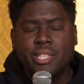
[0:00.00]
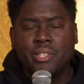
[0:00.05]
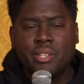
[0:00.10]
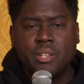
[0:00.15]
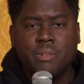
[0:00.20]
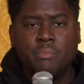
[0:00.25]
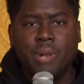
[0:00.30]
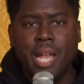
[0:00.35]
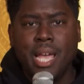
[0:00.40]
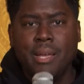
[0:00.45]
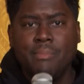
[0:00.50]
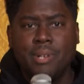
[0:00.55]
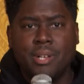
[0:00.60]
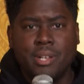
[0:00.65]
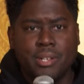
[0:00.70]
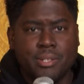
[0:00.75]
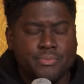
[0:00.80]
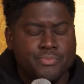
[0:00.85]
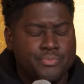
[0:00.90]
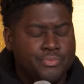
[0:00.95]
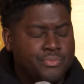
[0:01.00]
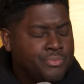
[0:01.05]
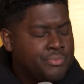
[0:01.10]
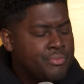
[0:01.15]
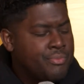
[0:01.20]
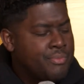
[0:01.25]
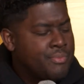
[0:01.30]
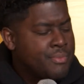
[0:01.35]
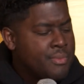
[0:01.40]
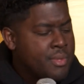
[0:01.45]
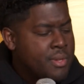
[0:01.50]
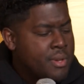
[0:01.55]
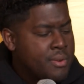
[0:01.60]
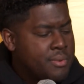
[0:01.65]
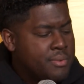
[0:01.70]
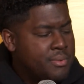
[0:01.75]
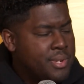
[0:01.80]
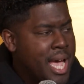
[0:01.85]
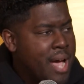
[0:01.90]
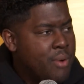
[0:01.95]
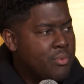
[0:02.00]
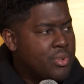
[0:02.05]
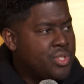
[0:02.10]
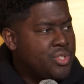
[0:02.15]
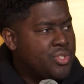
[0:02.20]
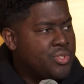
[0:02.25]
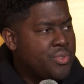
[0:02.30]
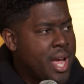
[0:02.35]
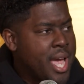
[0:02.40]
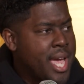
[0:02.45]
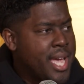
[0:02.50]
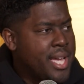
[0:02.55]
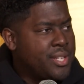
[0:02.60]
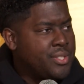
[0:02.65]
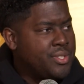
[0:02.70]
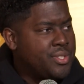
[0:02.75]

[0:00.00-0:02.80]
to the playbook. That was strange.